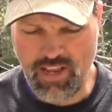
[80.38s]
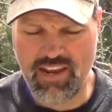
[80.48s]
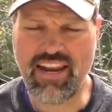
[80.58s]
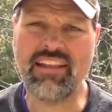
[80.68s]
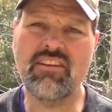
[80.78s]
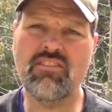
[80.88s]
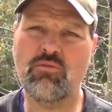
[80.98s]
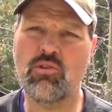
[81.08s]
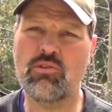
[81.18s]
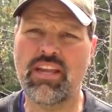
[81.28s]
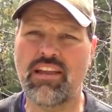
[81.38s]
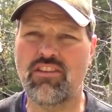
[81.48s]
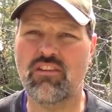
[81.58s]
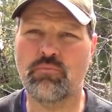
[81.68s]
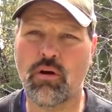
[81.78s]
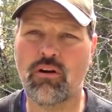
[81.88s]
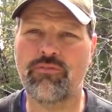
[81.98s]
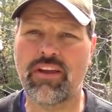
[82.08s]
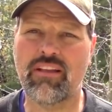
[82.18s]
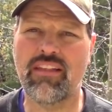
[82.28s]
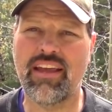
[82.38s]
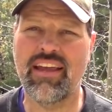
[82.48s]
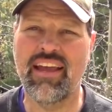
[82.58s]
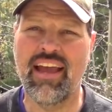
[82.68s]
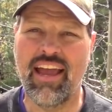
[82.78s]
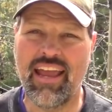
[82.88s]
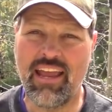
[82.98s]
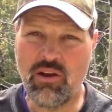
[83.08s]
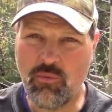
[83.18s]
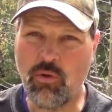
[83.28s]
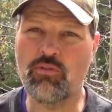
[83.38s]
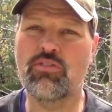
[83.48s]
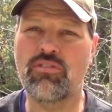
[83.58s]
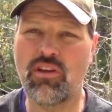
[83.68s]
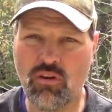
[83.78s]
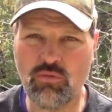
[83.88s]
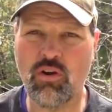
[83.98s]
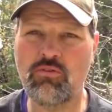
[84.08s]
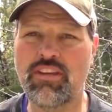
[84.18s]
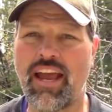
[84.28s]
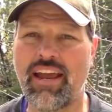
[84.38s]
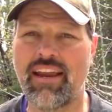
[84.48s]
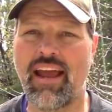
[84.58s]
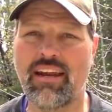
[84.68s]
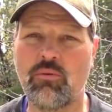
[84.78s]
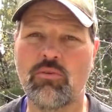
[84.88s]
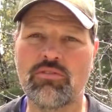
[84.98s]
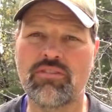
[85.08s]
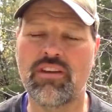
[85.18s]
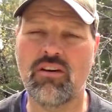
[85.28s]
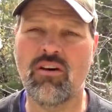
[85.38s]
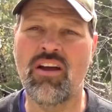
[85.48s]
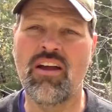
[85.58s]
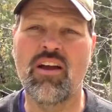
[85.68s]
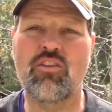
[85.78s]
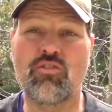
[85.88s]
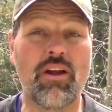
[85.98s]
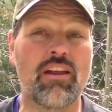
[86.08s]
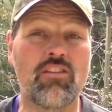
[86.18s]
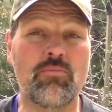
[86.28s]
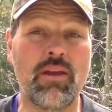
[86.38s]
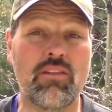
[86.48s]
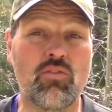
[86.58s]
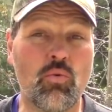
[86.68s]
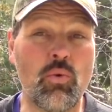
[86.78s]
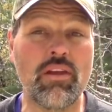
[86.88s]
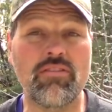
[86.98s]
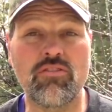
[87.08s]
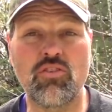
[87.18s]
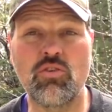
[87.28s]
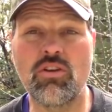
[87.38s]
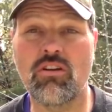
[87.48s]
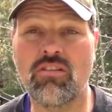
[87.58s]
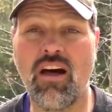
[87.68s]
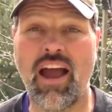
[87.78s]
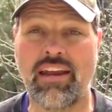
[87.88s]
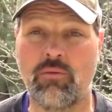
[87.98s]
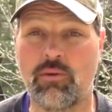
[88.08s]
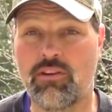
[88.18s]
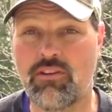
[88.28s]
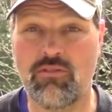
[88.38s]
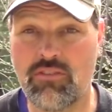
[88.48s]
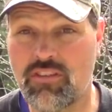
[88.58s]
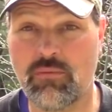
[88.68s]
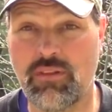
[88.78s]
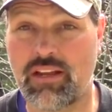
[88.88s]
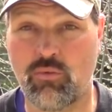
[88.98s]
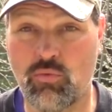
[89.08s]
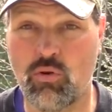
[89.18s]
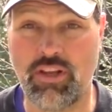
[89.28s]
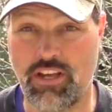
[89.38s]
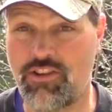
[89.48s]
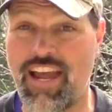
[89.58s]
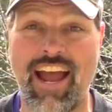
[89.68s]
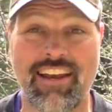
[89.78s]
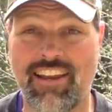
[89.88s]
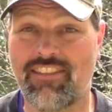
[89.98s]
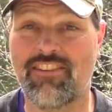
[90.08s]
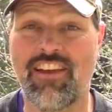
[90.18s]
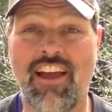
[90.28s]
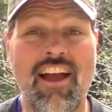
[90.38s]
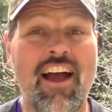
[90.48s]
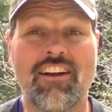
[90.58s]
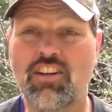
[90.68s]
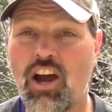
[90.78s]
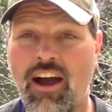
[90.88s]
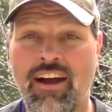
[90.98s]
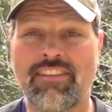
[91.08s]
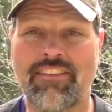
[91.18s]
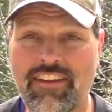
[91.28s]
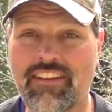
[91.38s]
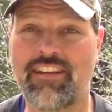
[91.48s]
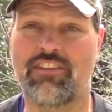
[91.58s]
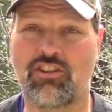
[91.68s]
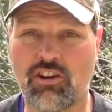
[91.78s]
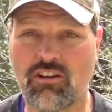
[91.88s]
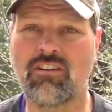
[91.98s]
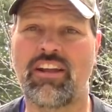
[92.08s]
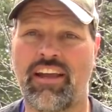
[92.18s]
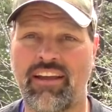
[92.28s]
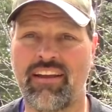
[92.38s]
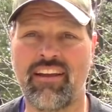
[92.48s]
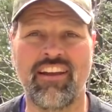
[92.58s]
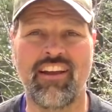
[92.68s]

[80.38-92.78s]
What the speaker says: and that doesn't rotate just perfectly, it will still rotate and it will still transmit twist to your line. And when you're using something like a rolling shad that's constantly turning,